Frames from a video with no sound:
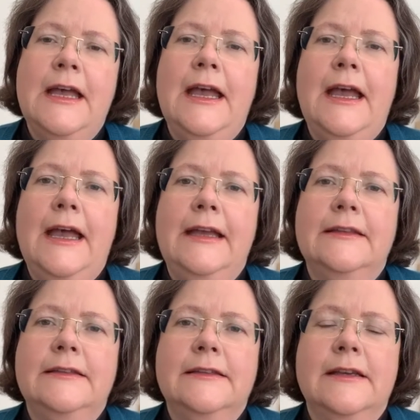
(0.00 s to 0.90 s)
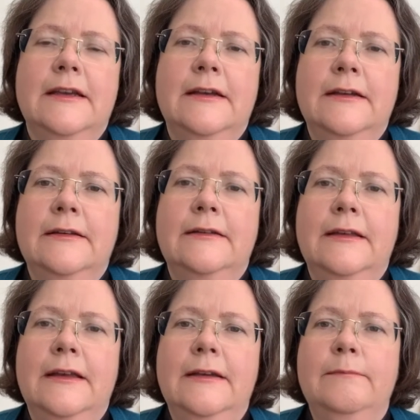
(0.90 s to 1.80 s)
and
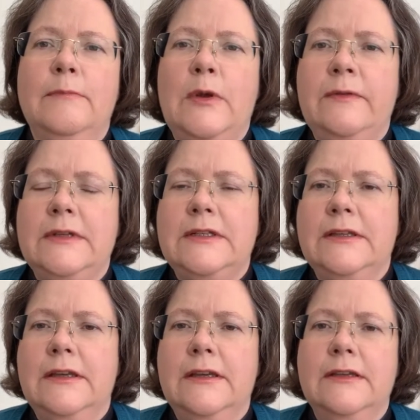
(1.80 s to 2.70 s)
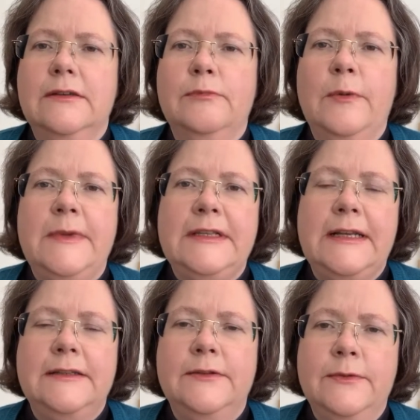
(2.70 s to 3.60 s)
moving to the Promised
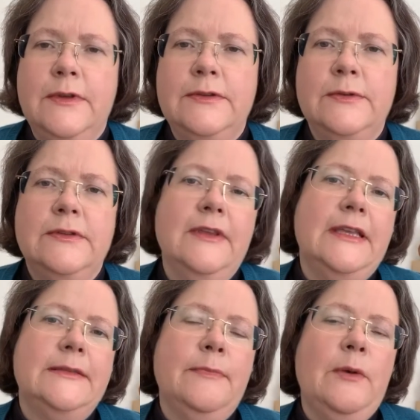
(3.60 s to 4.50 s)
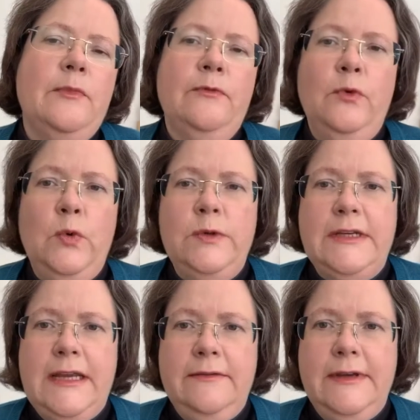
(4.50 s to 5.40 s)
Land and all those sorts of things, but before
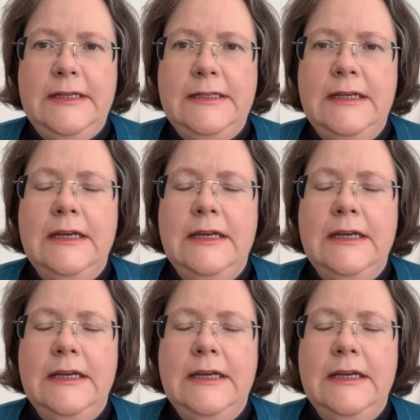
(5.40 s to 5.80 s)
David,